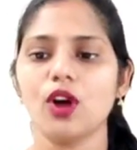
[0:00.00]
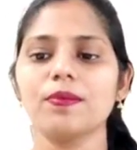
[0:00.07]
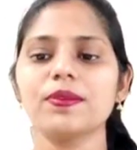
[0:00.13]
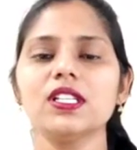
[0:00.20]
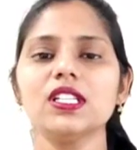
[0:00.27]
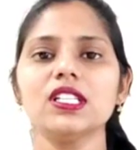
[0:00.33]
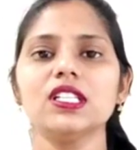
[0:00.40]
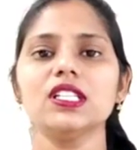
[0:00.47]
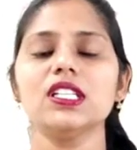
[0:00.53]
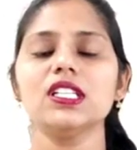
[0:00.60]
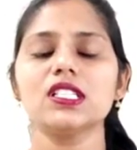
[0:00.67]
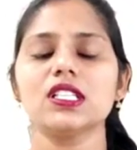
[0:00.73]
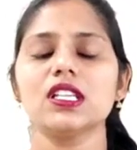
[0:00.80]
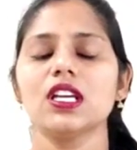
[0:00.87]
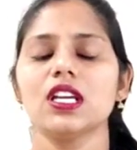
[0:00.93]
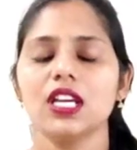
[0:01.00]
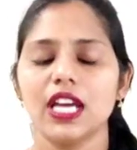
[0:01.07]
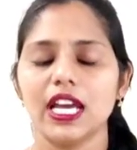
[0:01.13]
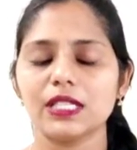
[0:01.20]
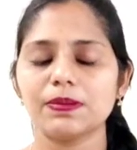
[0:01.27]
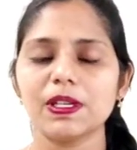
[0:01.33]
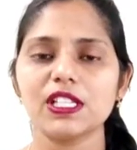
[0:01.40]
Option here is
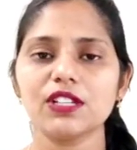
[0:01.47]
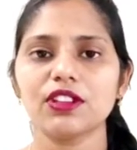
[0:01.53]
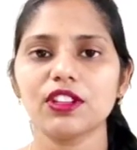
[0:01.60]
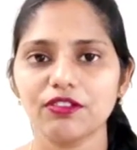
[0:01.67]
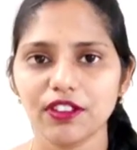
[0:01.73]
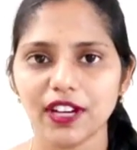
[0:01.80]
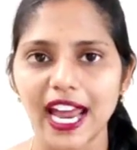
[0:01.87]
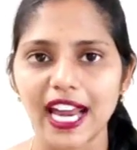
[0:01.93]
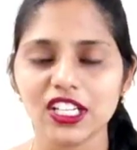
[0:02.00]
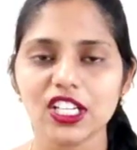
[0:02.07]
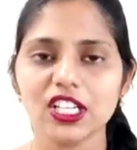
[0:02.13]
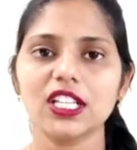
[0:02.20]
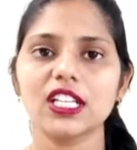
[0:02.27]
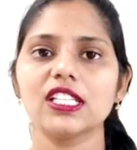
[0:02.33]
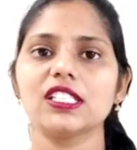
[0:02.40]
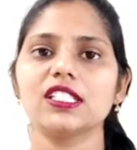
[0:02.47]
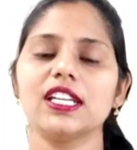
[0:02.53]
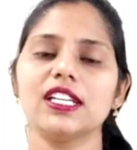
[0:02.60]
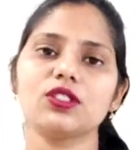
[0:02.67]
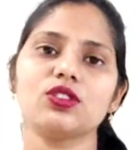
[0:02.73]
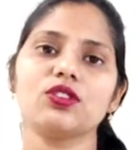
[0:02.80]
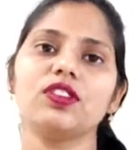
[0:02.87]
especially if the financial
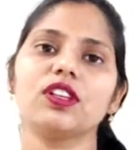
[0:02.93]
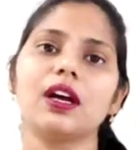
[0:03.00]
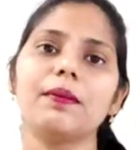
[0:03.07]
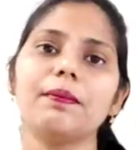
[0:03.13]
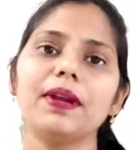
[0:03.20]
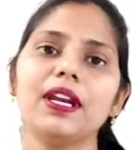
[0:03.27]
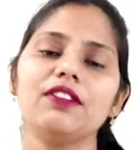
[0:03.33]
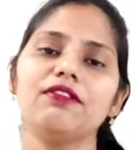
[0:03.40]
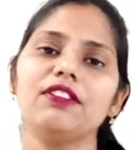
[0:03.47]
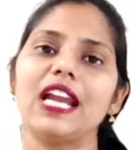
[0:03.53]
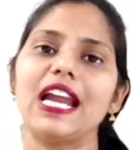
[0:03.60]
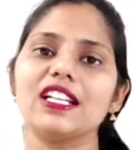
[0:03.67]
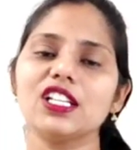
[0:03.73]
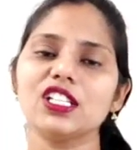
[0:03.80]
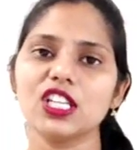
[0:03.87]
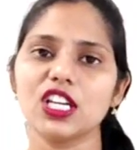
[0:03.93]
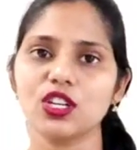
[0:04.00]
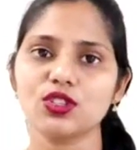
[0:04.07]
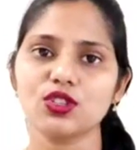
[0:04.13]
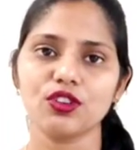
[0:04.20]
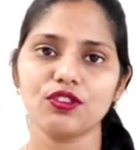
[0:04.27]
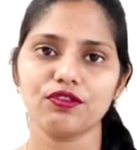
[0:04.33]
status of the company and financial
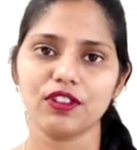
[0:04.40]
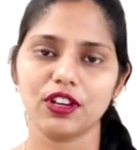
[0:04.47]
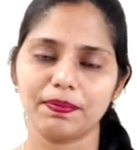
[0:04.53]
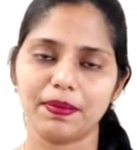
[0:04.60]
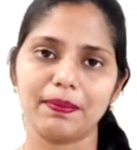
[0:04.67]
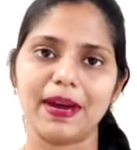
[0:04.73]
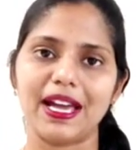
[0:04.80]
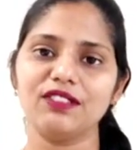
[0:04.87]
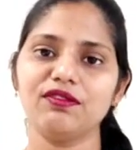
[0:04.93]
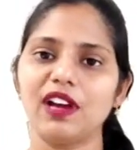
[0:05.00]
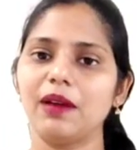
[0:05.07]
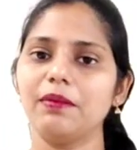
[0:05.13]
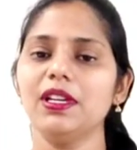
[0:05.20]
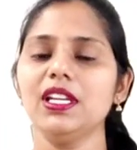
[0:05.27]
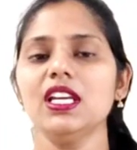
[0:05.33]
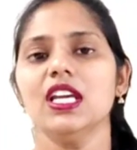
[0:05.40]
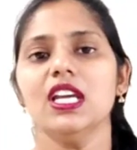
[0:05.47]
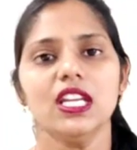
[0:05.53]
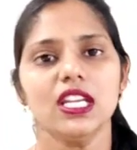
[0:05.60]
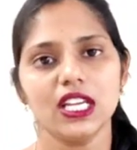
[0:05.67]
status of uh, Prabhat family,